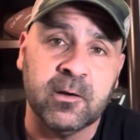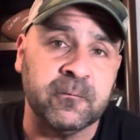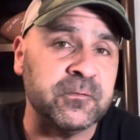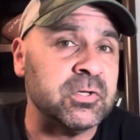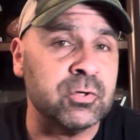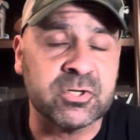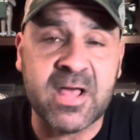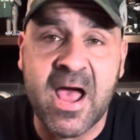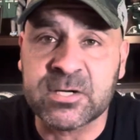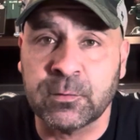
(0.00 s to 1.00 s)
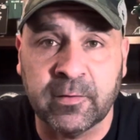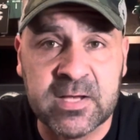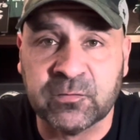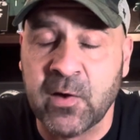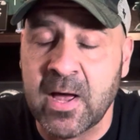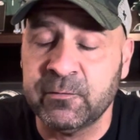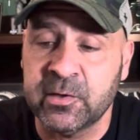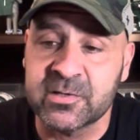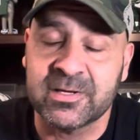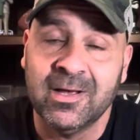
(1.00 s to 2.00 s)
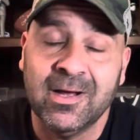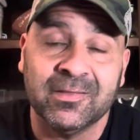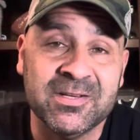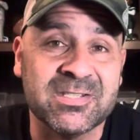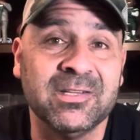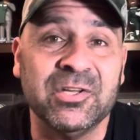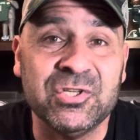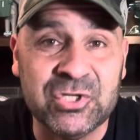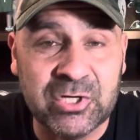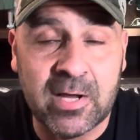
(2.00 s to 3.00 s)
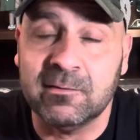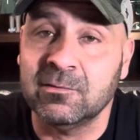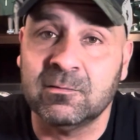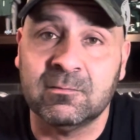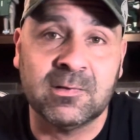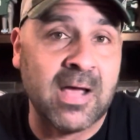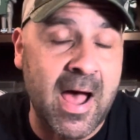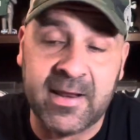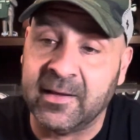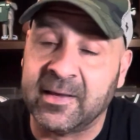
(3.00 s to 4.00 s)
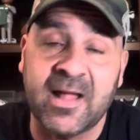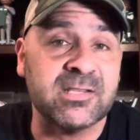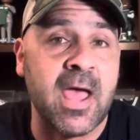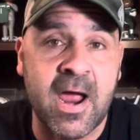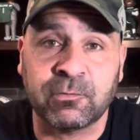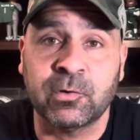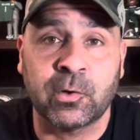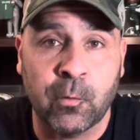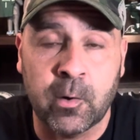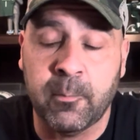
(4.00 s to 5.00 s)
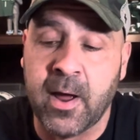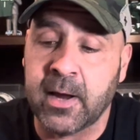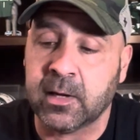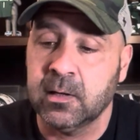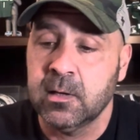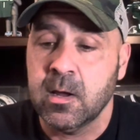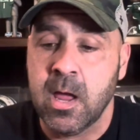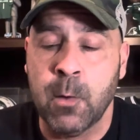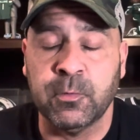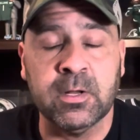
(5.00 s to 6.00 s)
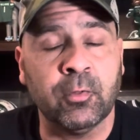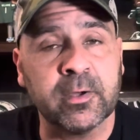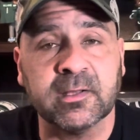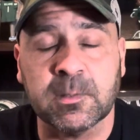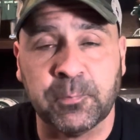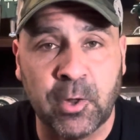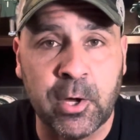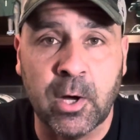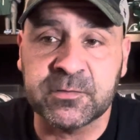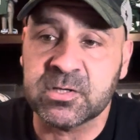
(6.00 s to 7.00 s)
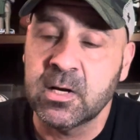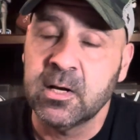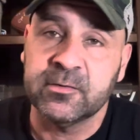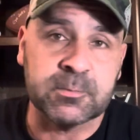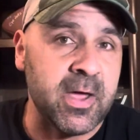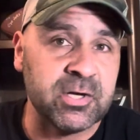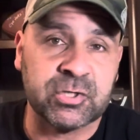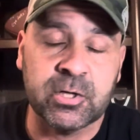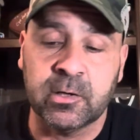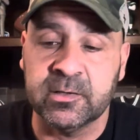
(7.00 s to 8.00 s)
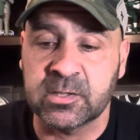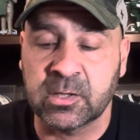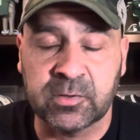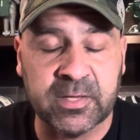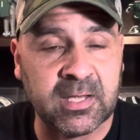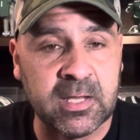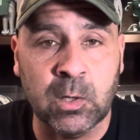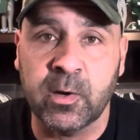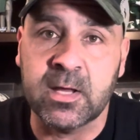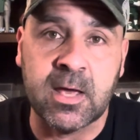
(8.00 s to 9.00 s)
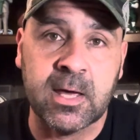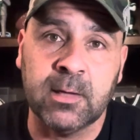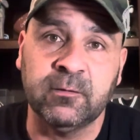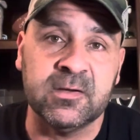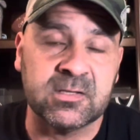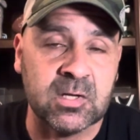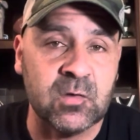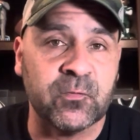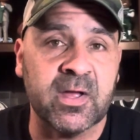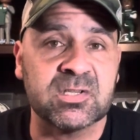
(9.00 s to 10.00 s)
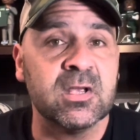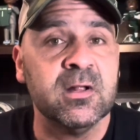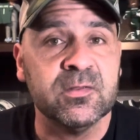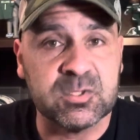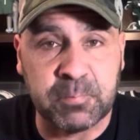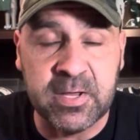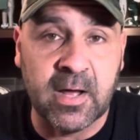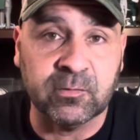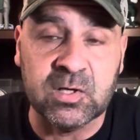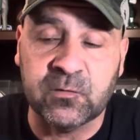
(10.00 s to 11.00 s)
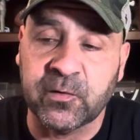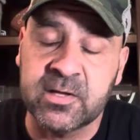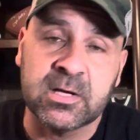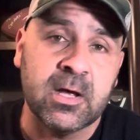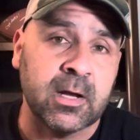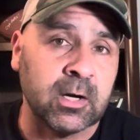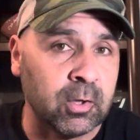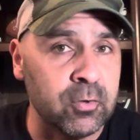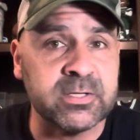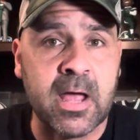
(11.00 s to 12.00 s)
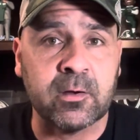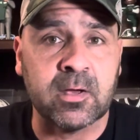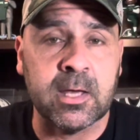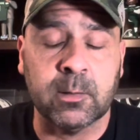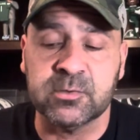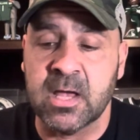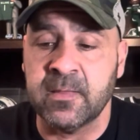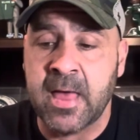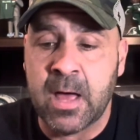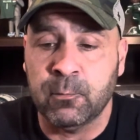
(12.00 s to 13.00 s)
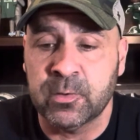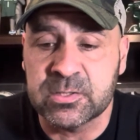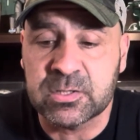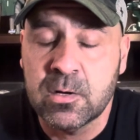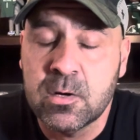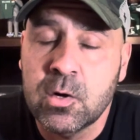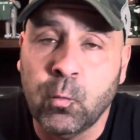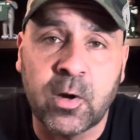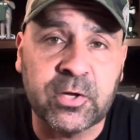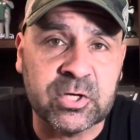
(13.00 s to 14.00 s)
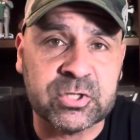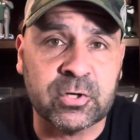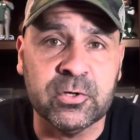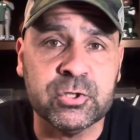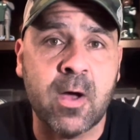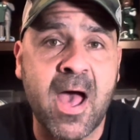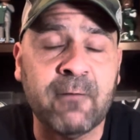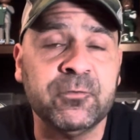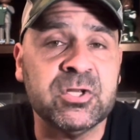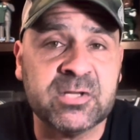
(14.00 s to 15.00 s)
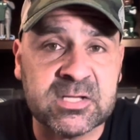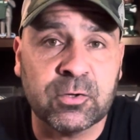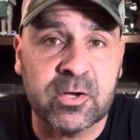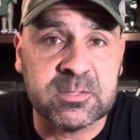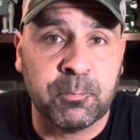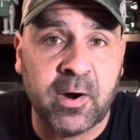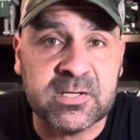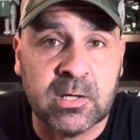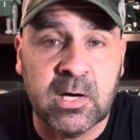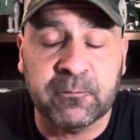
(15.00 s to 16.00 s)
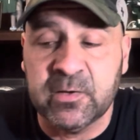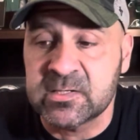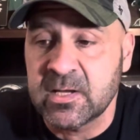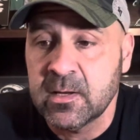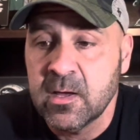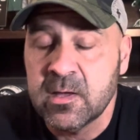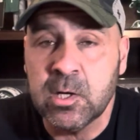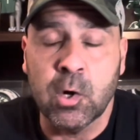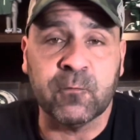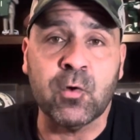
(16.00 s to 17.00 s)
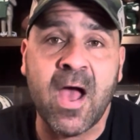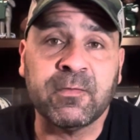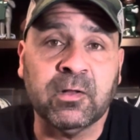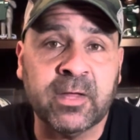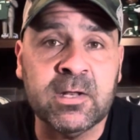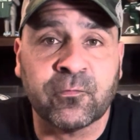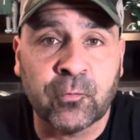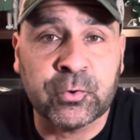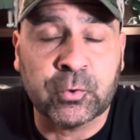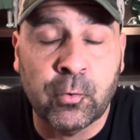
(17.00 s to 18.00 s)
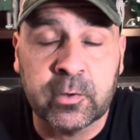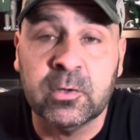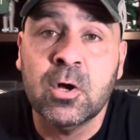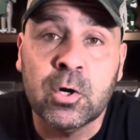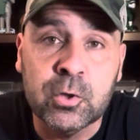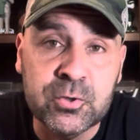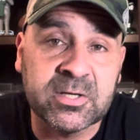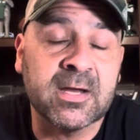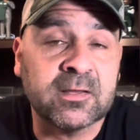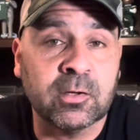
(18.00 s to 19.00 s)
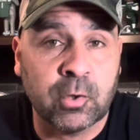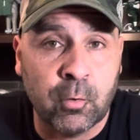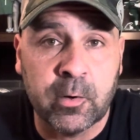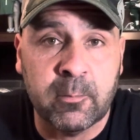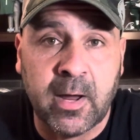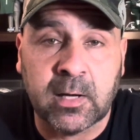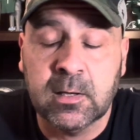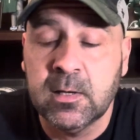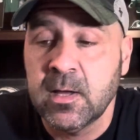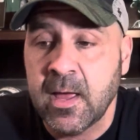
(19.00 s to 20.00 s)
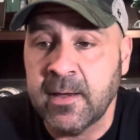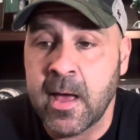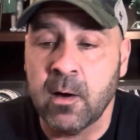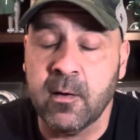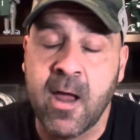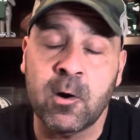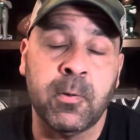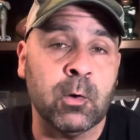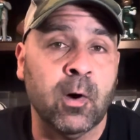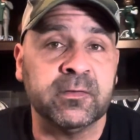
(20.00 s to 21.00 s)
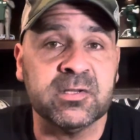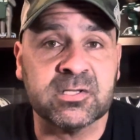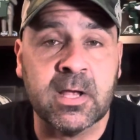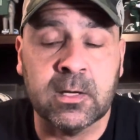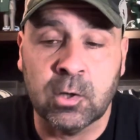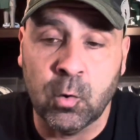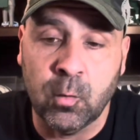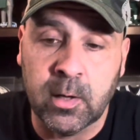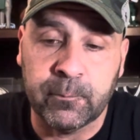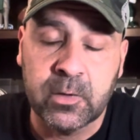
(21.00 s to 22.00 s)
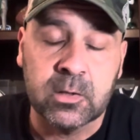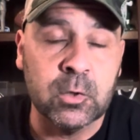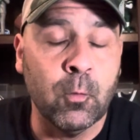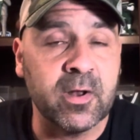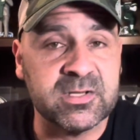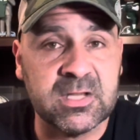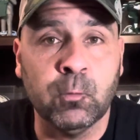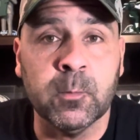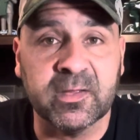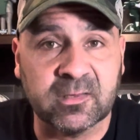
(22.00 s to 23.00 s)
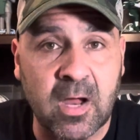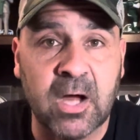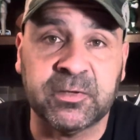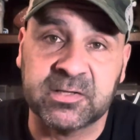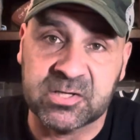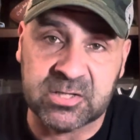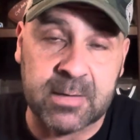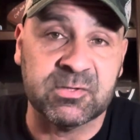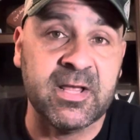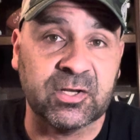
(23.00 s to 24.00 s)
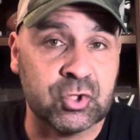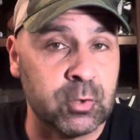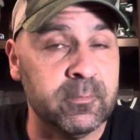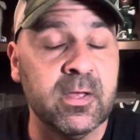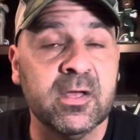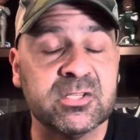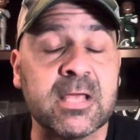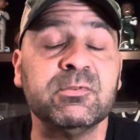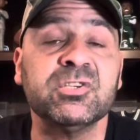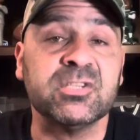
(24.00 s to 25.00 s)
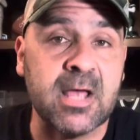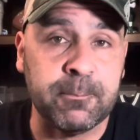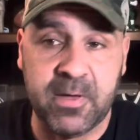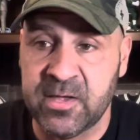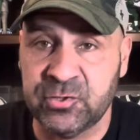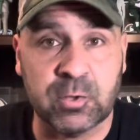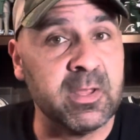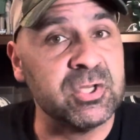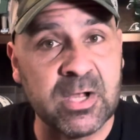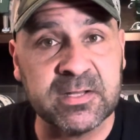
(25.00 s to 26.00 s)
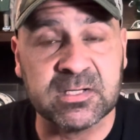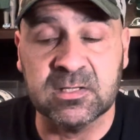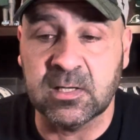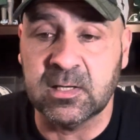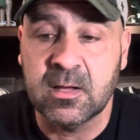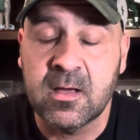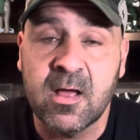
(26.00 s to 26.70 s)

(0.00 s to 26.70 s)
52 sacks over the last five years. This is a legit guy that gets after the quarterback. And when you look at the playoffs this past year, the, the key to winning games is defense, speed on defense, and closing out games. And that was one of the concerns you have when the Jets lost Bryce Huff is, you know, if you had the lead in the fourth quarter, who's going to get to the quarterback? And now everybody wanted to say, you know what? You want to see Will McDonald take the same step as same step as Jermaine Johnson did.